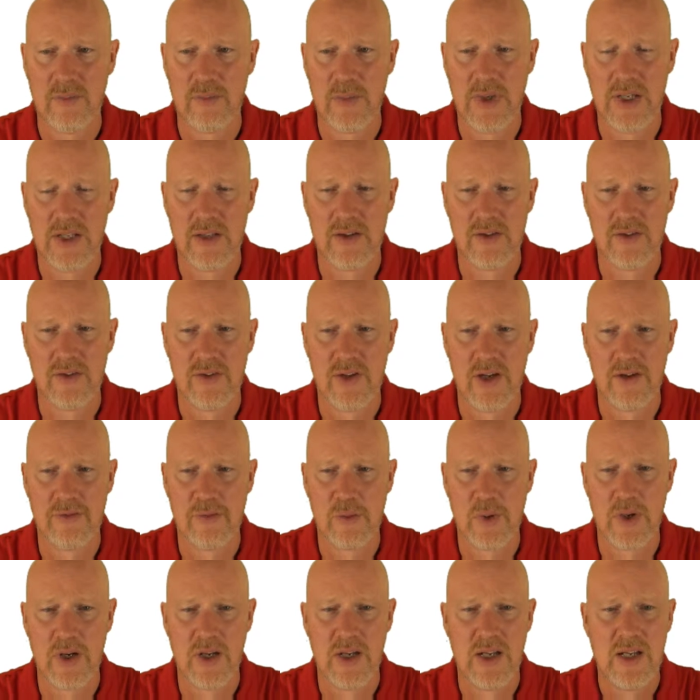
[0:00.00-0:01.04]
in the
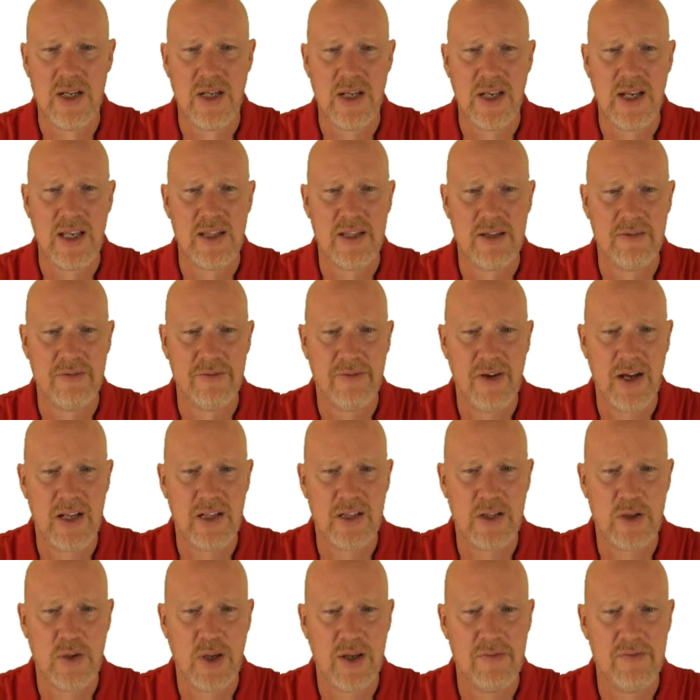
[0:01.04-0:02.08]
software, and then
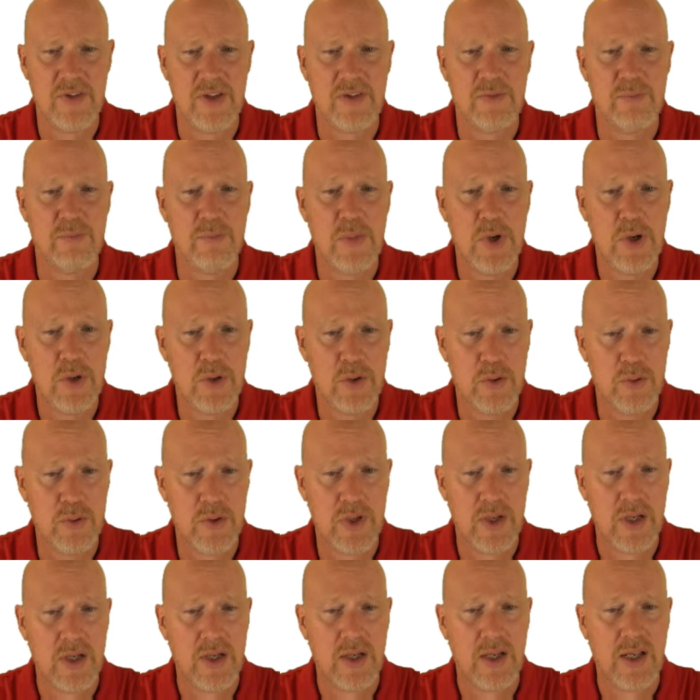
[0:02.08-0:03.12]
finally you have this mode,